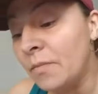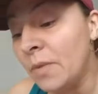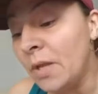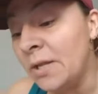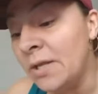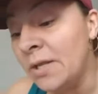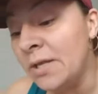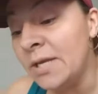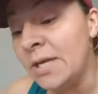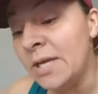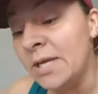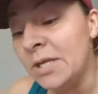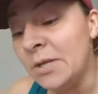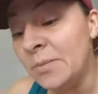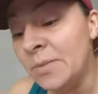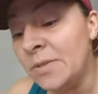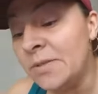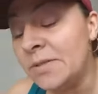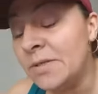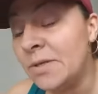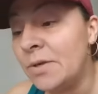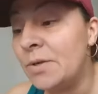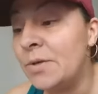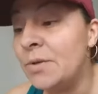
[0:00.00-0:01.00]
The kingdom
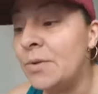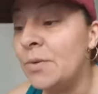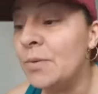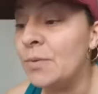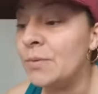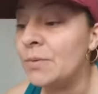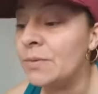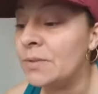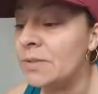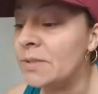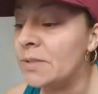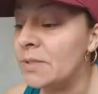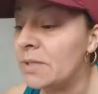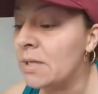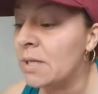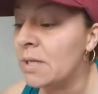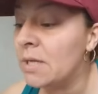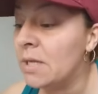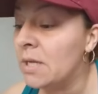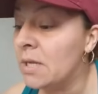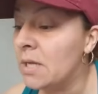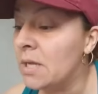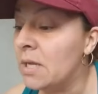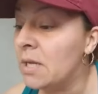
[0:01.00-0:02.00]
is the good news.
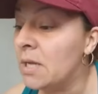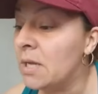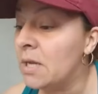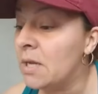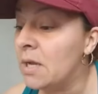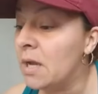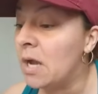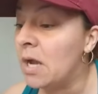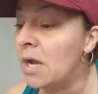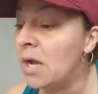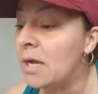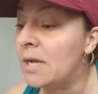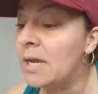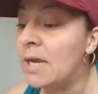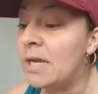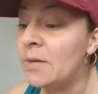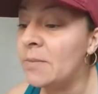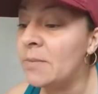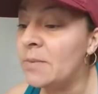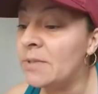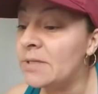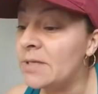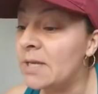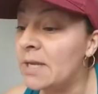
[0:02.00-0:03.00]
Uh,
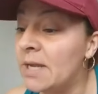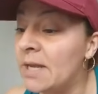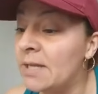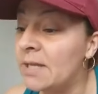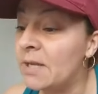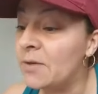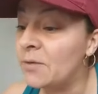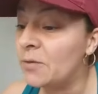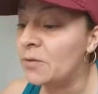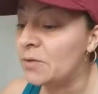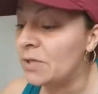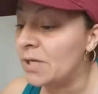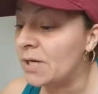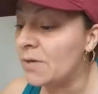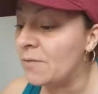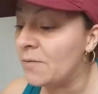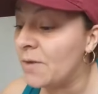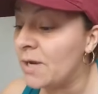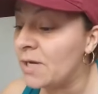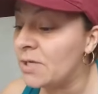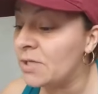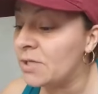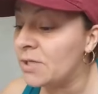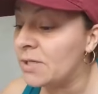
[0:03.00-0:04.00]
kingdom is connected through
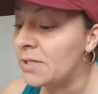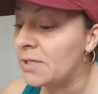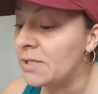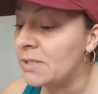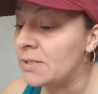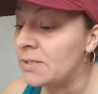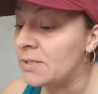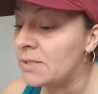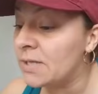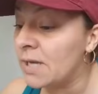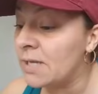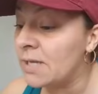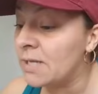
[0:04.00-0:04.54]
generations.